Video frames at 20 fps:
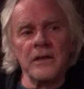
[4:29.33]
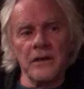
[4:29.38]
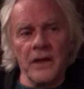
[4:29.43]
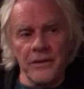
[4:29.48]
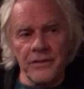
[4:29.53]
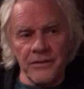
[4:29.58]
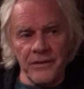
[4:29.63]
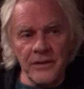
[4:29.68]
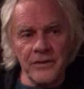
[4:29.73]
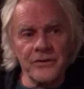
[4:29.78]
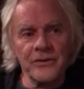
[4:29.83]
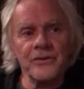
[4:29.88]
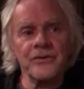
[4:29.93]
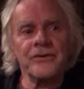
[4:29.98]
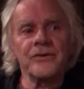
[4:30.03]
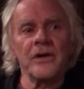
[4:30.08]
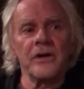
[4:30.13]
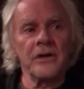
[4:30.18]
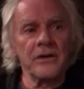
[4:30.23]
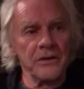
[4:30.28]
I think she
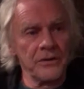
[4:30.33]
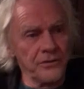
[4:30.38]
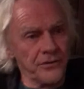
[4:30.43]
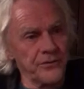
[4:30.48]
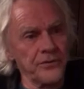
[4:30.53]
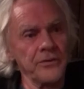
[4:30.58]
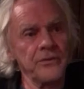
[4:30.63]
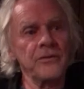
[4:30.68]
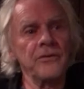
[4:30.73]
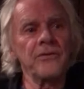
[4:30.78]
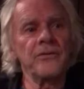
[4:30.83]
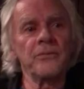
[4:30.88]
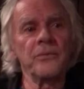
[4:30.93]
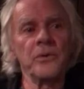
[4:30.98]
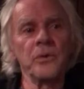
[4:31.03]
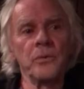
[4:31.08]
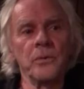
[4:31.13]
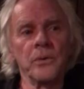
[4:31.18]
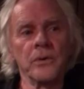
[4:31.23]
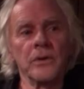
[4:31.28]
started as soon as
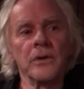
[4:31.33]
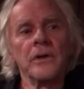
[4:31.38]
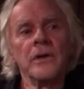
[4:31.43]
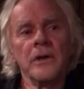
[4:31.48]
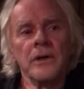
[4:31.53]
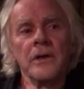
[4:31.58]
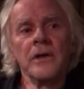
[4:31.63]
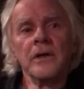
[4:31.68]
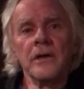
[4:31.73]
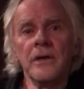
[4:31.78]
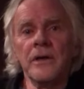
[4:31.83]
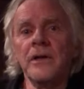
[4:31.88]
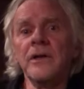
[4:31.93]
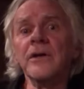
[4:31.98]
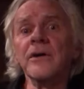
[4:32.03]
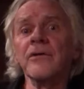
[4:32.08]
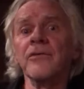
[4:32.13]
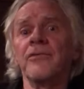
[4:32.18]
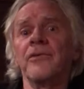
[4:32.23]
we were near